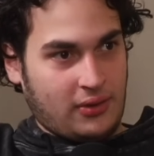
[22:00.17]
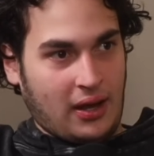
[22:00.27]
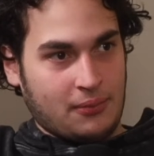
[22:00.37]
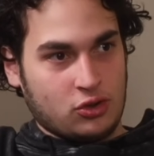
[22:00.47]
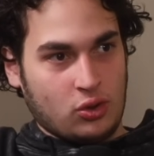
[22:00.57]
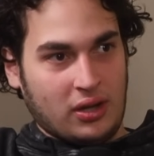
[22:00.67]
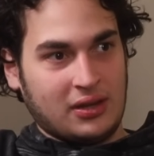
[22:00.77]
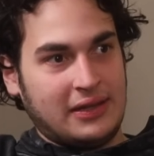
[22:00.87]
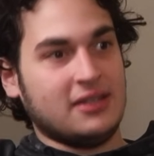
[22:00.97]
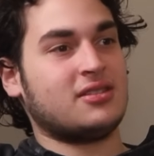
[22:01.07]
Like I'm sure
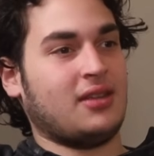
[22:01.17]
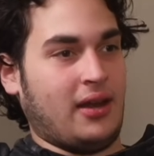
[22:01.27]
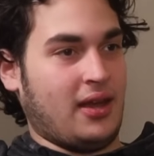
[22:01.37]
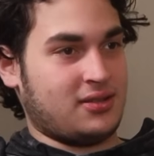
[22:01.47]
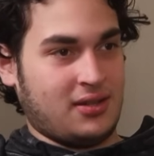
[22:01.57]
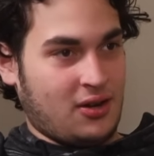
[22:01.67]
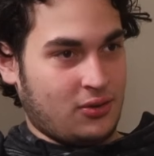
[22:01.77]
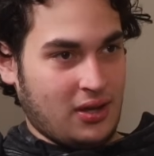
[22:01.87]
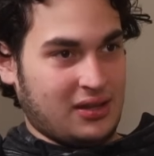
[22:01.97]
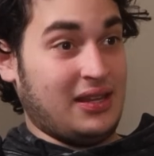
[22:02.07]
at least 10x now,
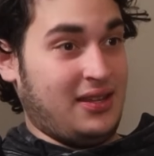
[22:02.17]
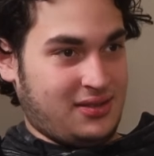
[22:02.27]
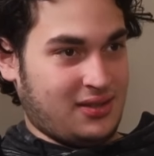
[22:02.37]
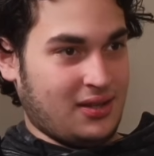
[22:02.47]
at least.